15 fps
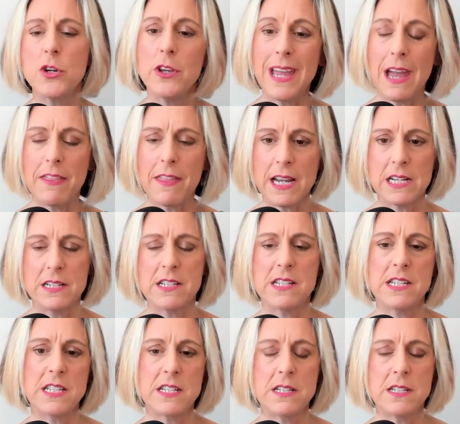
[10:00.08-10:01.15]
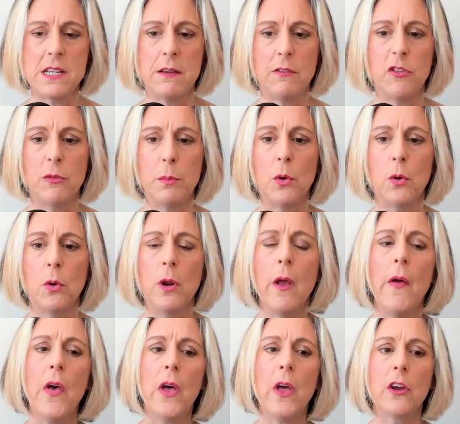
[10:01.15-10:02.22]
you get that consistency of support?
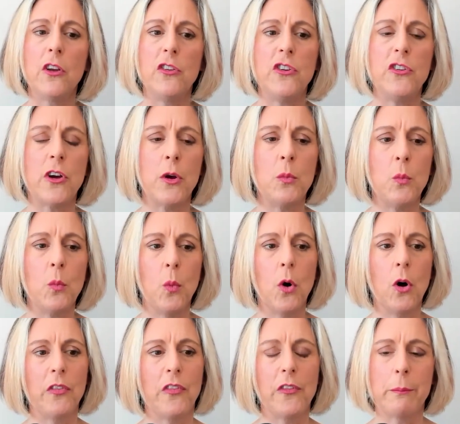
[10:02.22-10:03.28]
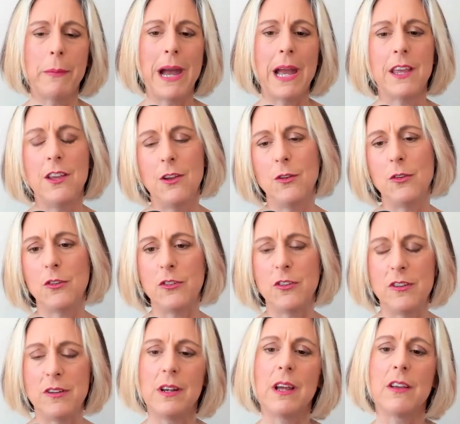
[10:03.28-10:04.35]
Because you don't want the Mac user
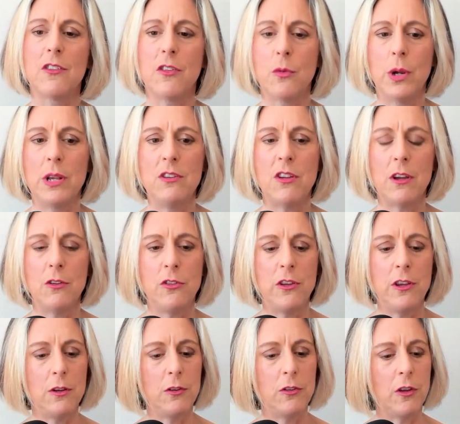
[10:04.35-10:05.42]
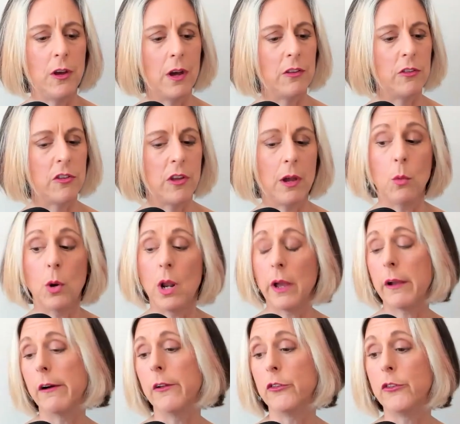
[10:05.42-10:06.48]
sitting next to the Windows user saying, well, I
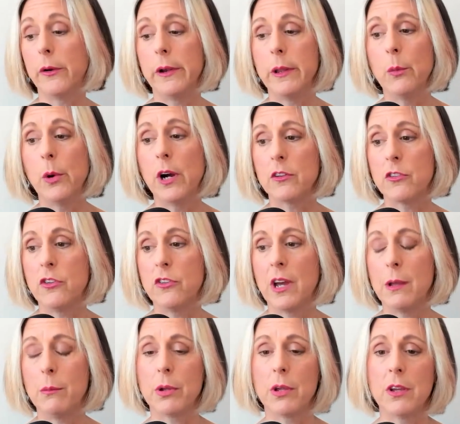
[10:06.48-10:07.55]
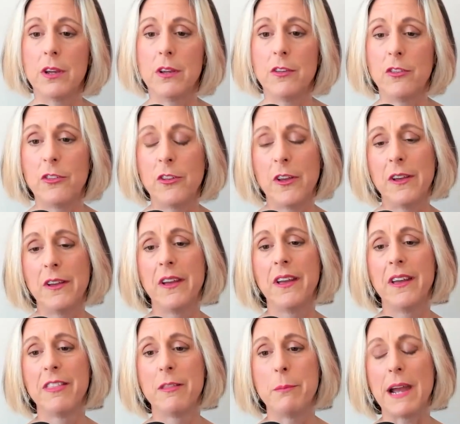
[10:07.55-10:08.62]
can't do any work today because
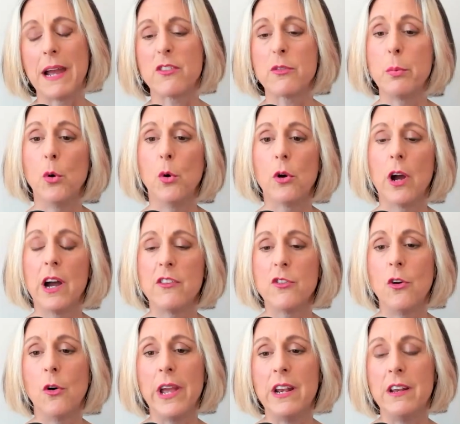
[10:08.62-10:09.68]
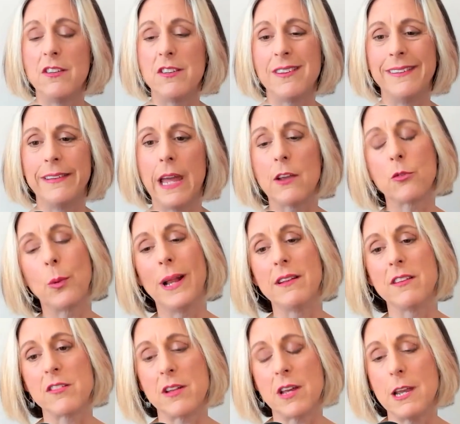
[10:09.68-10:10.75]
the Mac support guy's not in until next
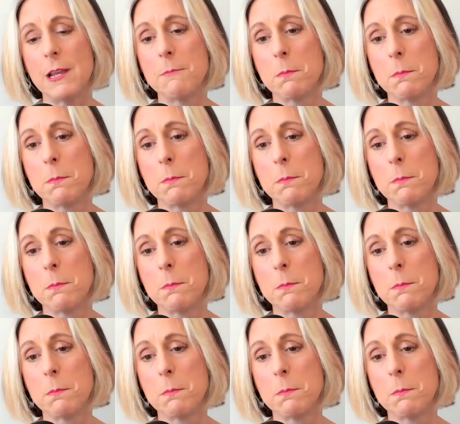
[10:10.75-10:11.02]
Wednesday.